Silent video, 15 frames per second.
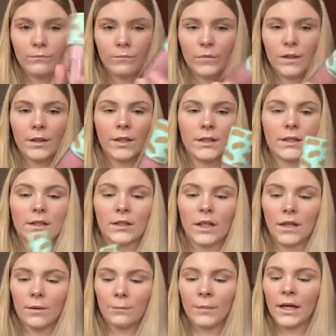This is
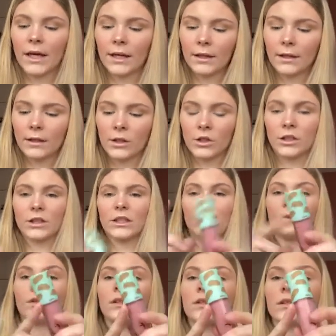pink. As you can tell,
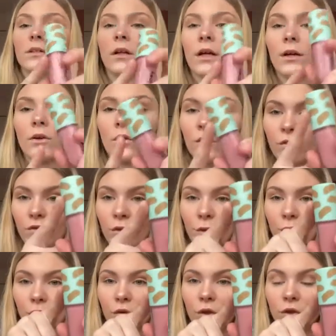it's like got food
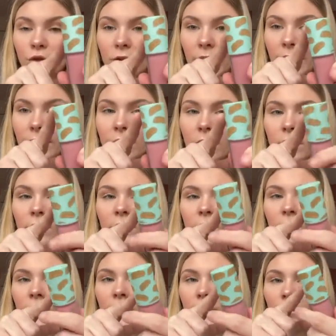on the lid,
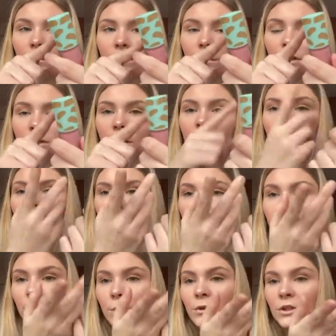which like
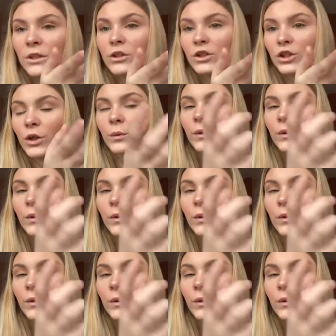represents Joey,